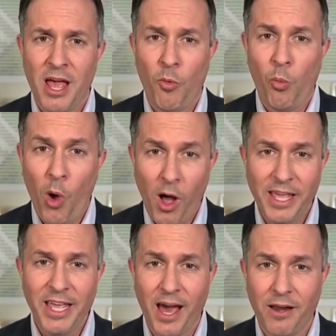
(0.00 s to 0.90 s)

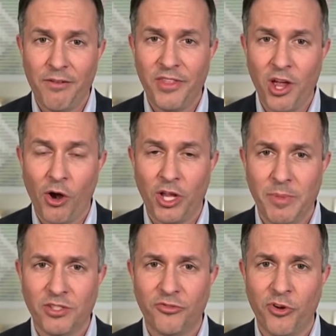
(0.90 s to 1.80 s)
Walking out of the
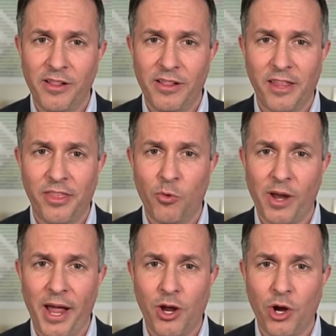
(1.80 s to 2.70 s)
arguments, frankly, I think what
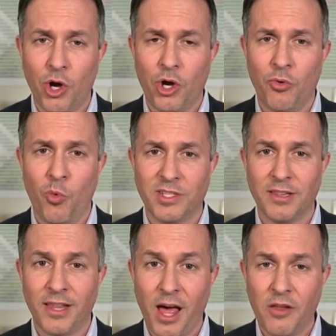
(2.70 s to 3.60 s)
I heard was a
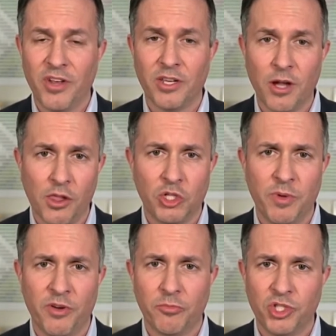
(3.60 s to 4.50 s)
lot of acknowledgement
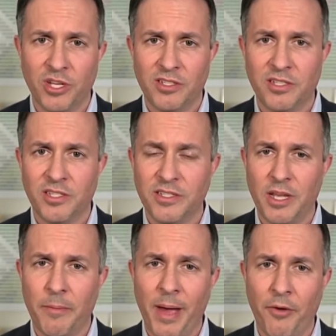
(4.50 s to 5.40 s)
from justices
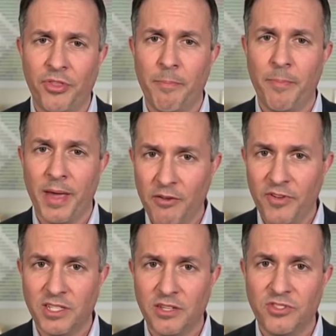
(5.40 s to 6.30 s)
about the
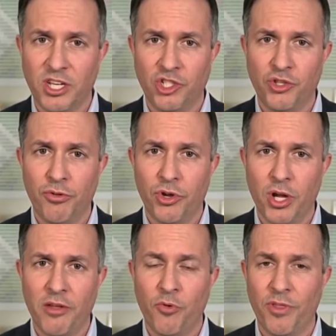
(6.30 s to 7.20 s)
benefits of Section 230
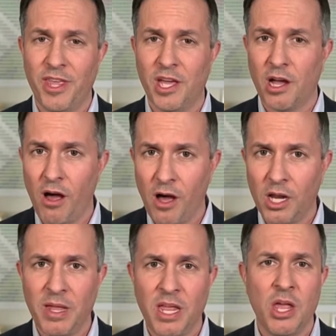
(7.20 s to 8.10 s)
for the
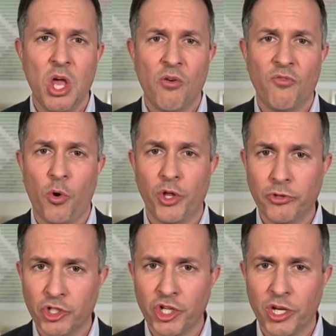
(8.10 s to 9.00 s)
economy, for
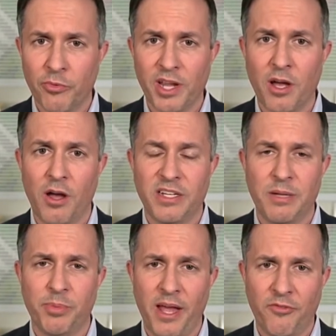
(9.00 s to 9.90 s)
user-generated content
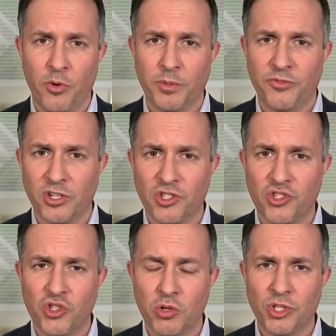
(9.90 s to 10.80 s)
platforms, for
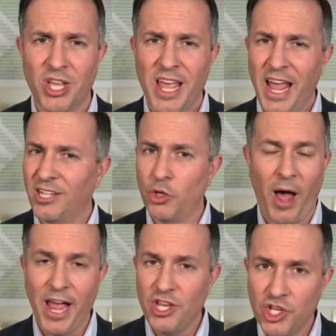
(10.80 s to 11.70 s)
consumers. And so
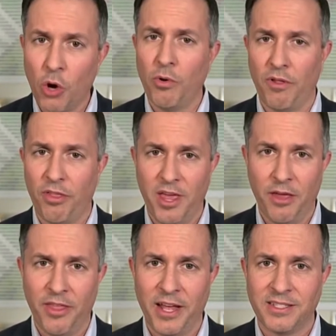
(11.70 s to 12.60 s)
I don't think
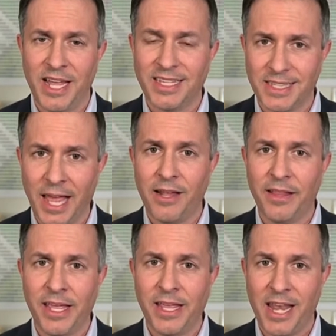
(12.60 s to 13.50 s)
that's as
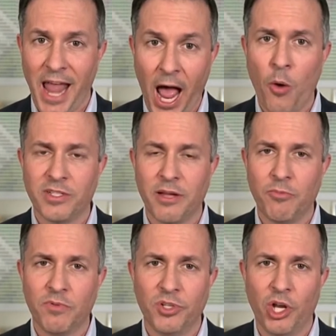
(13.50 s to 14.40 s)
likely now as I
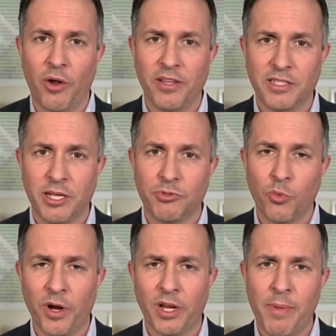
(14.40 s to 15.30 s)
was
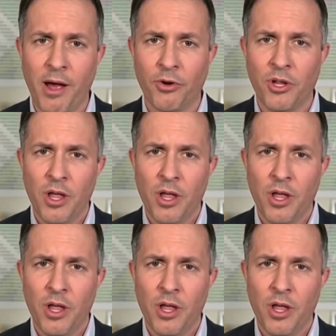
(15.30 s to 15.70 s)
worried about